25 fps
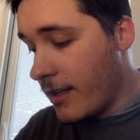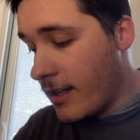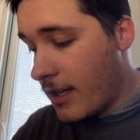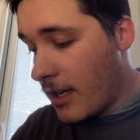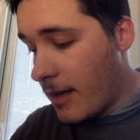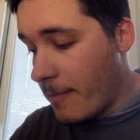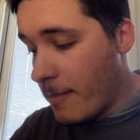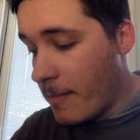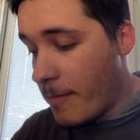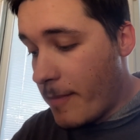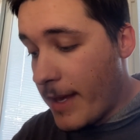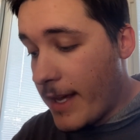
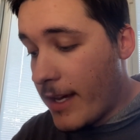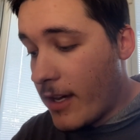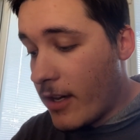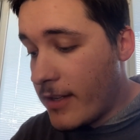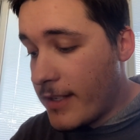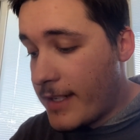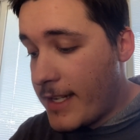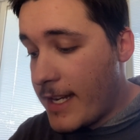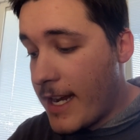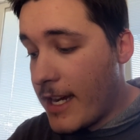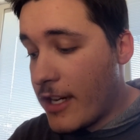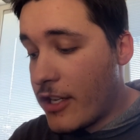I'm big on
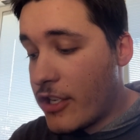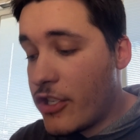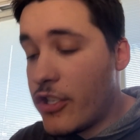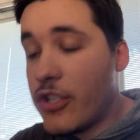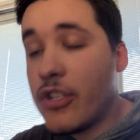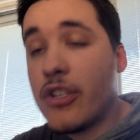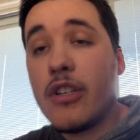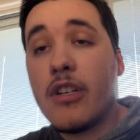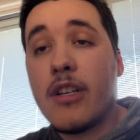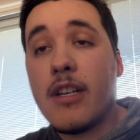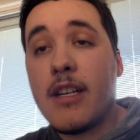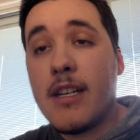
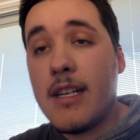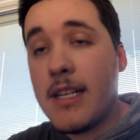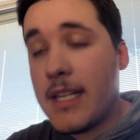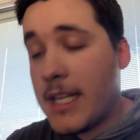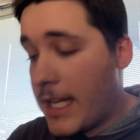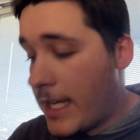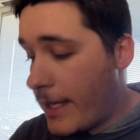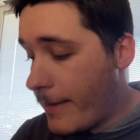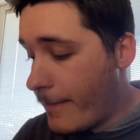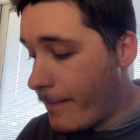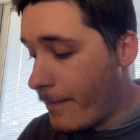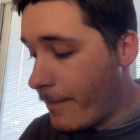texture, and
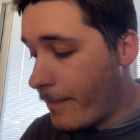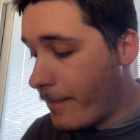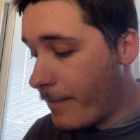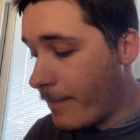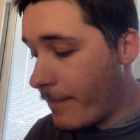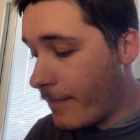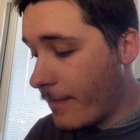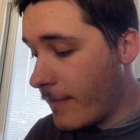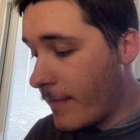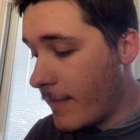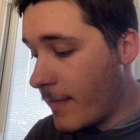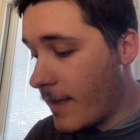
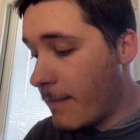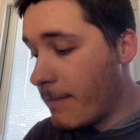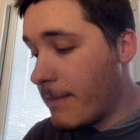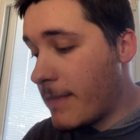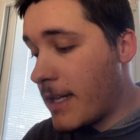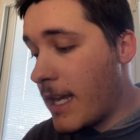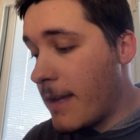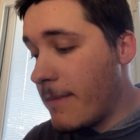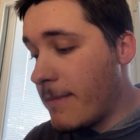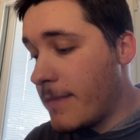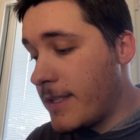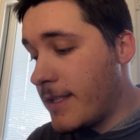
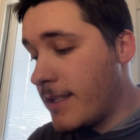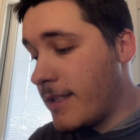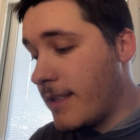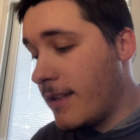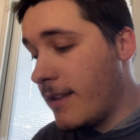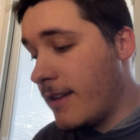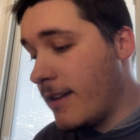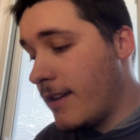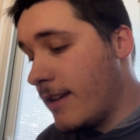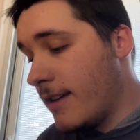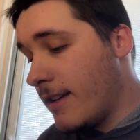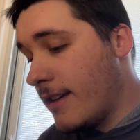sometimes
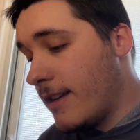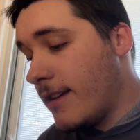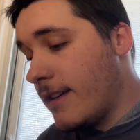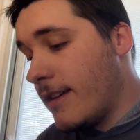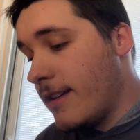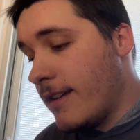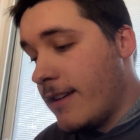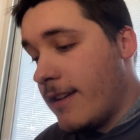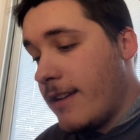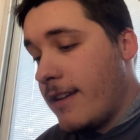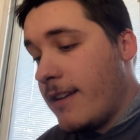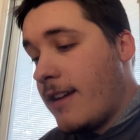
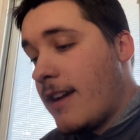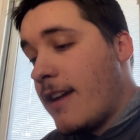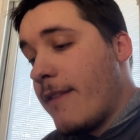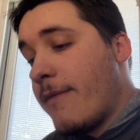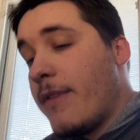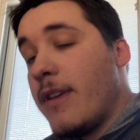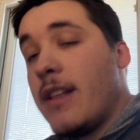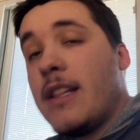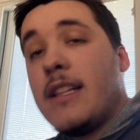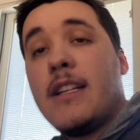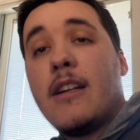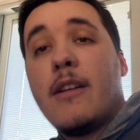I
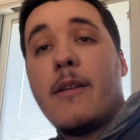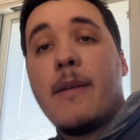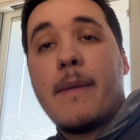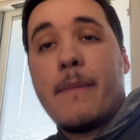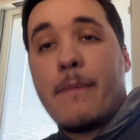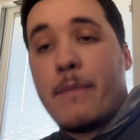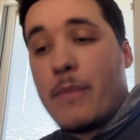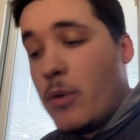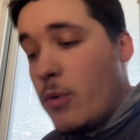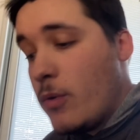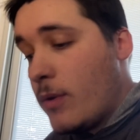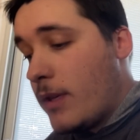feel a little
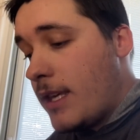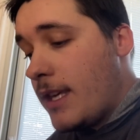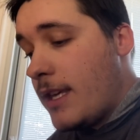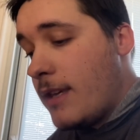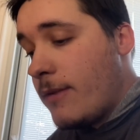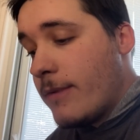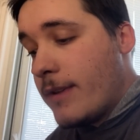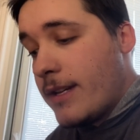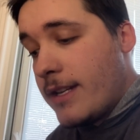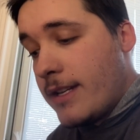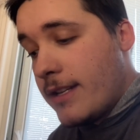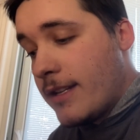bit pukey
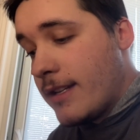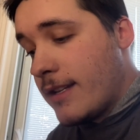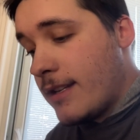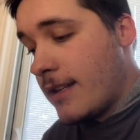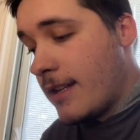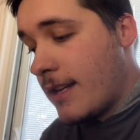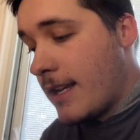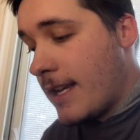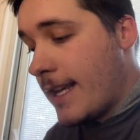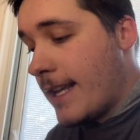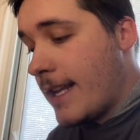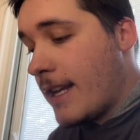when
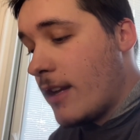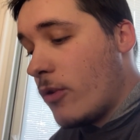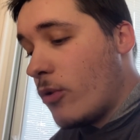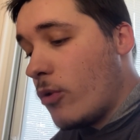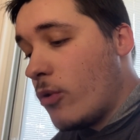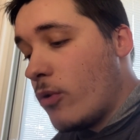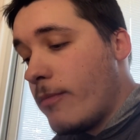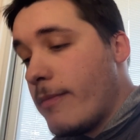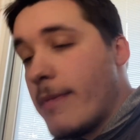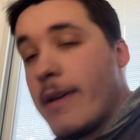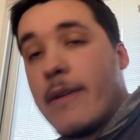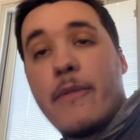I get a
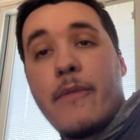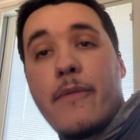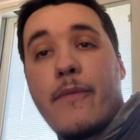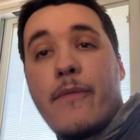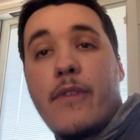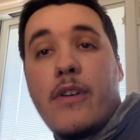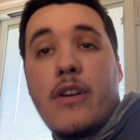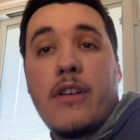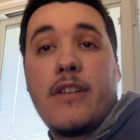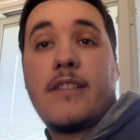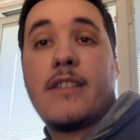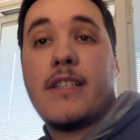whole
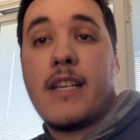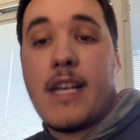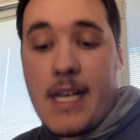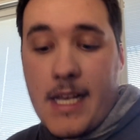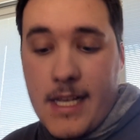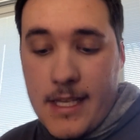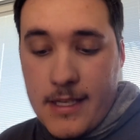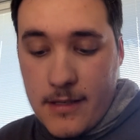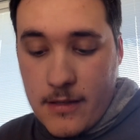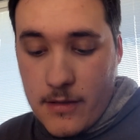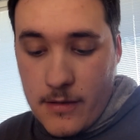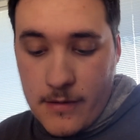mouthful of
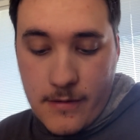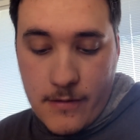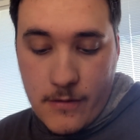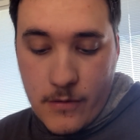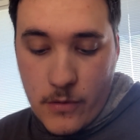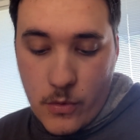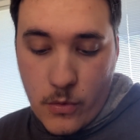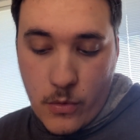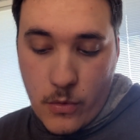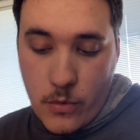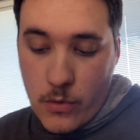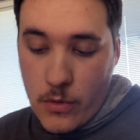sauce.
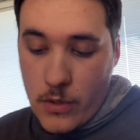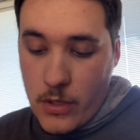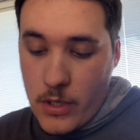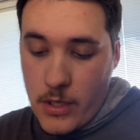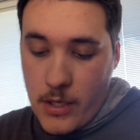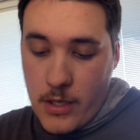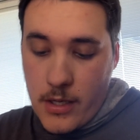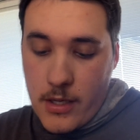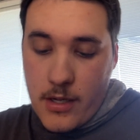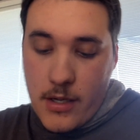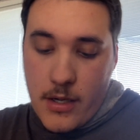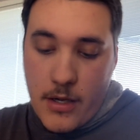So
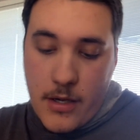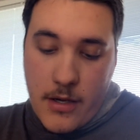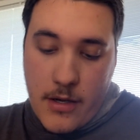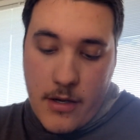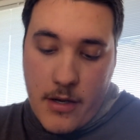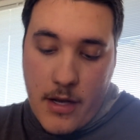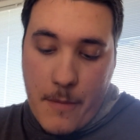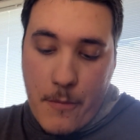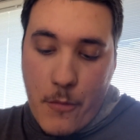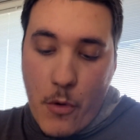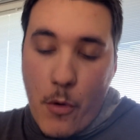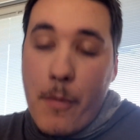
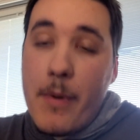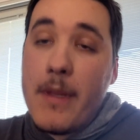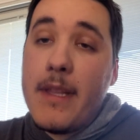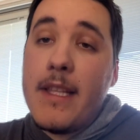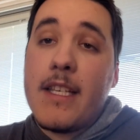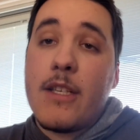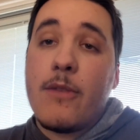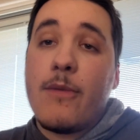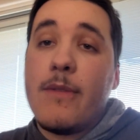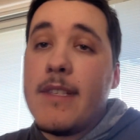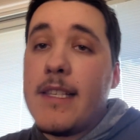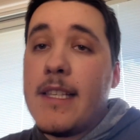I'm hoping
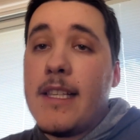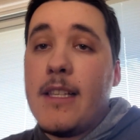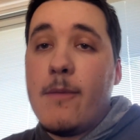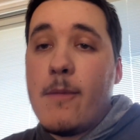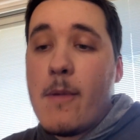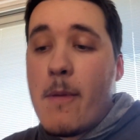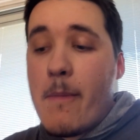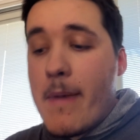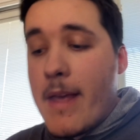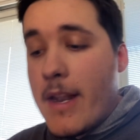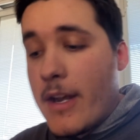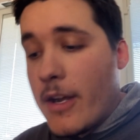this one's a little
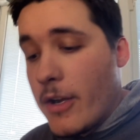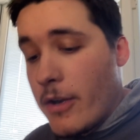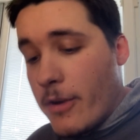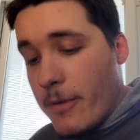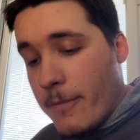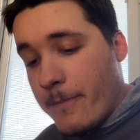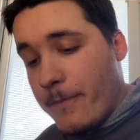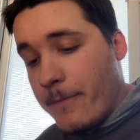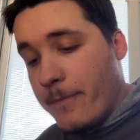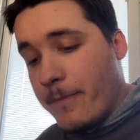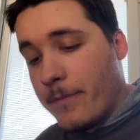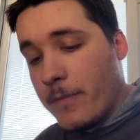bit better,
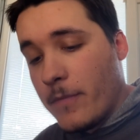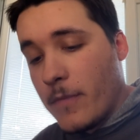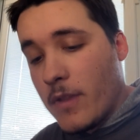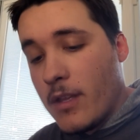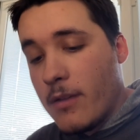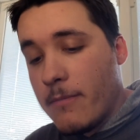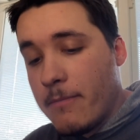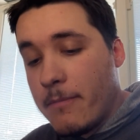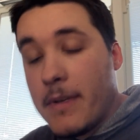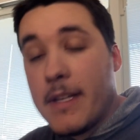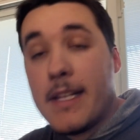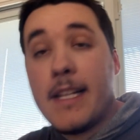
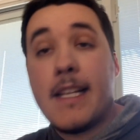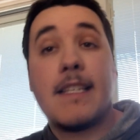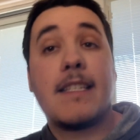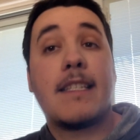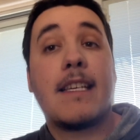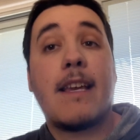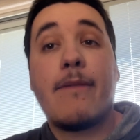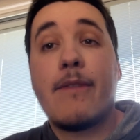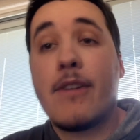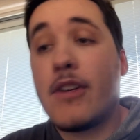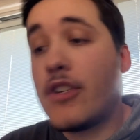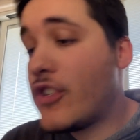but let's
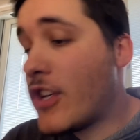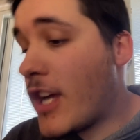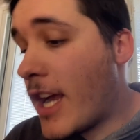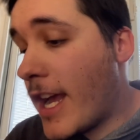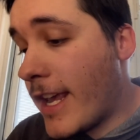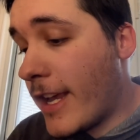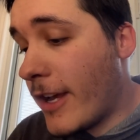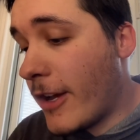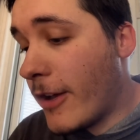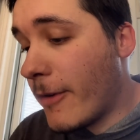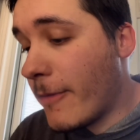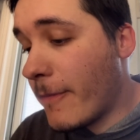give it a try
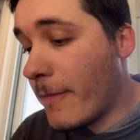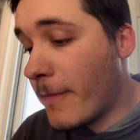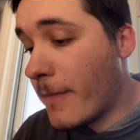here.